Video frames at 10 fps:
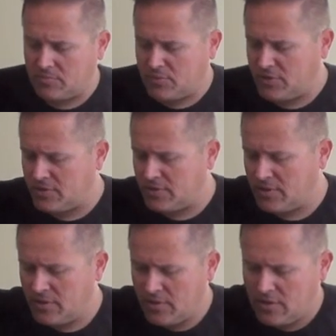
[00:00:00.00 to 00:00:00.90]

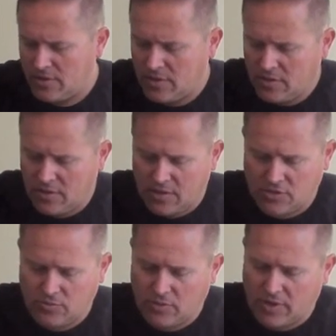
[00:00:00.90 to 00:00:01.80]
computer, and that
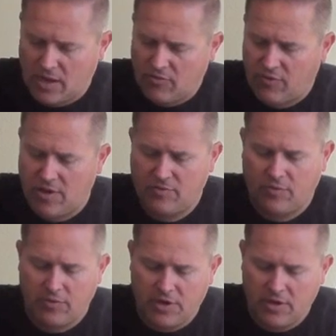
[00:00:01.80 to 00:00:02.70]
should work out fine
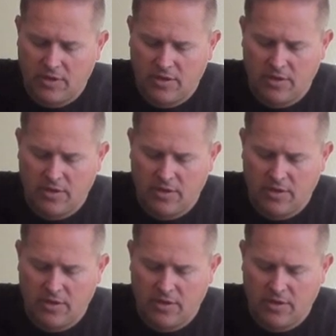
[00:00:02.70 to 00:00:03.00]
for you.